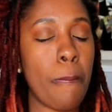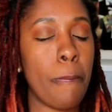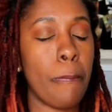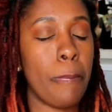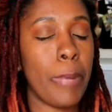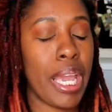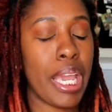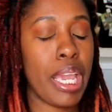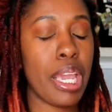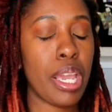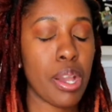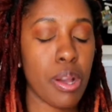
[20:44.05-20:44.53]

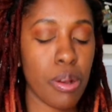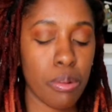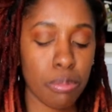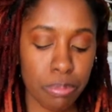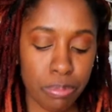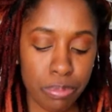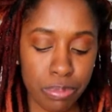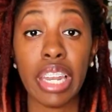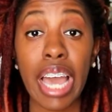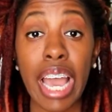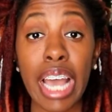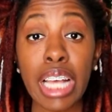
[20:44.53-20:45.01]

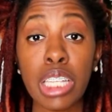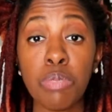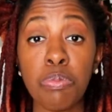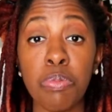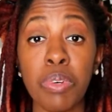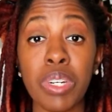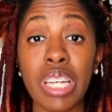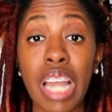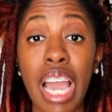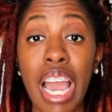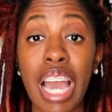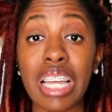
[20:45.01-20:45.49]
bam last
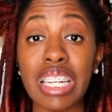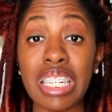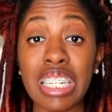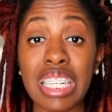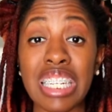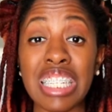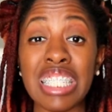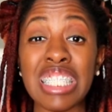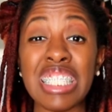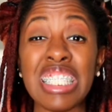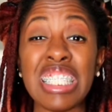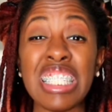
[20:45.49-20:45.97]
but not
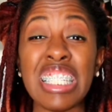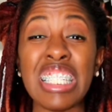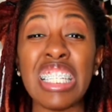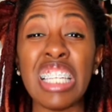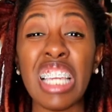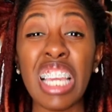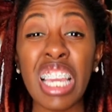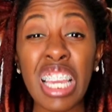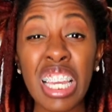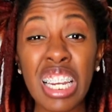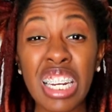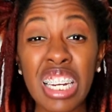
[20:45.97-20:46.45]
least
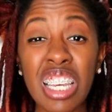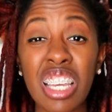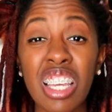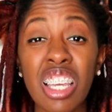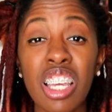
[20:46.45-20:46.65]
get